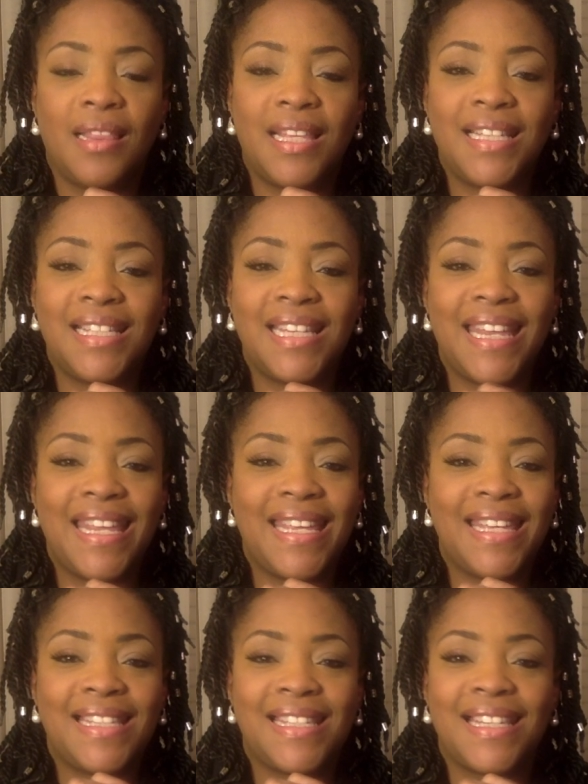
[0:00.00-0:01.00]
This
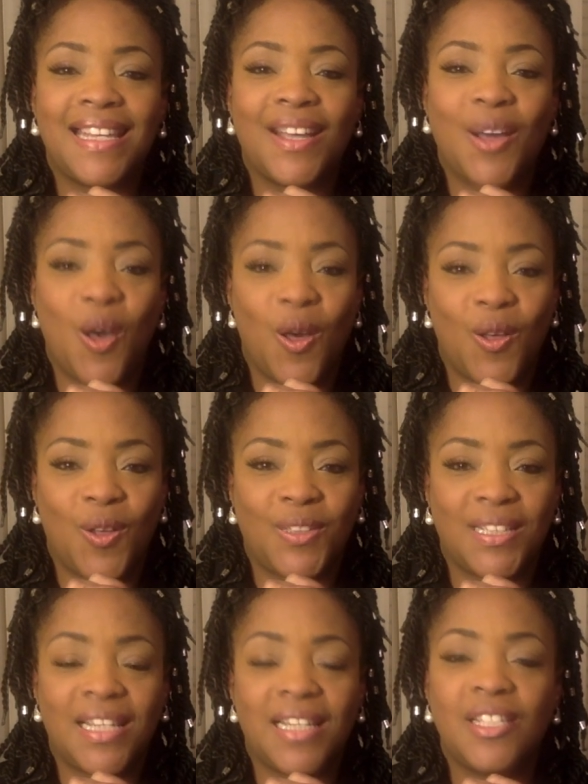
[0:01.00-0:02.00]
is called